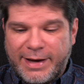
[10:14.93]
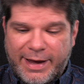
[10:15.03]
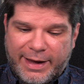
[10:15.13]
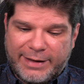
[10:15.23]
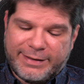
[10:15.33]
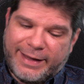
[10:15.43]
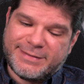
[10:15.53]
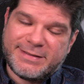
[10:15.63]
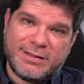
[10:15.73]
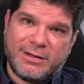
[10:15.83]
And
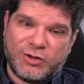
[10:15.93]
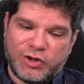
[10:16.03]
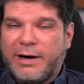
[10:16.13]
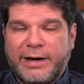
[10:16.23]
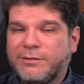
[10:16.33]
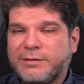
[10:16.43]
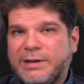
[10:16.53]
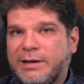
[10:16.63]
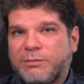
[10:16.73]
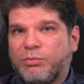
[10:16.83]
as such, I don't
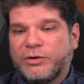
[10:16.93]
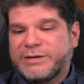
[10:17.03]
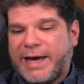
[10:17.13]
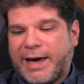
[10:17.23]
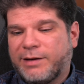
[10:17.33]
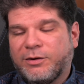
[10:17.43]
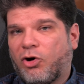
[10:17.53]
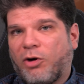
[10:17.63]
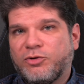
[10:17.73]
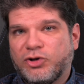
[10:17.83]
think Boox had an
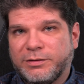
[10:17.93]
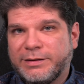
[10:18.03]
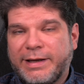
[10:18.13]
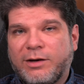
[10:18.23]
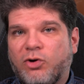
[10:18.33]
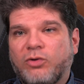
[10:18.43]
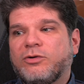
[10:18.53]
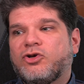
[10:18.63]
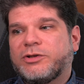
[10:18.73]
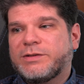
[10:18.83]
option. They
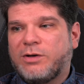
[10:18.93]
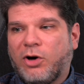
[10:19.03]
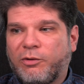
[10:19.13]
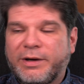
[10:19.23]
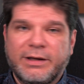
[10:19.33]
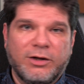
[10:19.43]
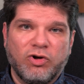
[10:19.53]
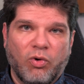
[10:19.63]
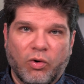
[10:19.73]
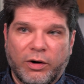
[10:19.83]
couldn't just go and
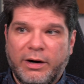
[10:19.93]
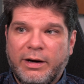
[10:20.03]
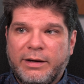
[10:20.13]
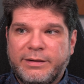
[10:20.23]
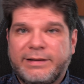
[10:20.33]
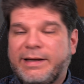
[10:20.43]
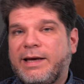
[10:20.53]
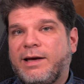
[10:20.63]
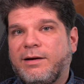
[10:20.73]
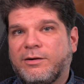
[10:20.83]
ignore that
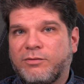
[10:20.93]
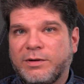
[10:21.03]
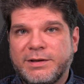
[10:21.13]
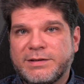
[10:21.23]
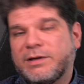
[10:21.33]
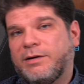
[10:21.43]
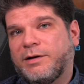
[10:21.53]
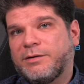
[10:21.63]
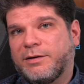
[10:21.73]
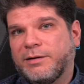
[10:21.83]
e-ink released
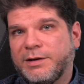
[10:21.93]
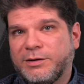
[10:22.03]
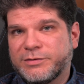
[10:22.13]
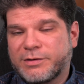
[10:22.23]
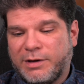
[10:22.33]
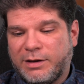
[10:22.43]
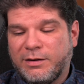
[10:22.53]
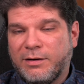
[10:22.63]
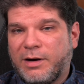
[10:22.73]
another Kaleido screen.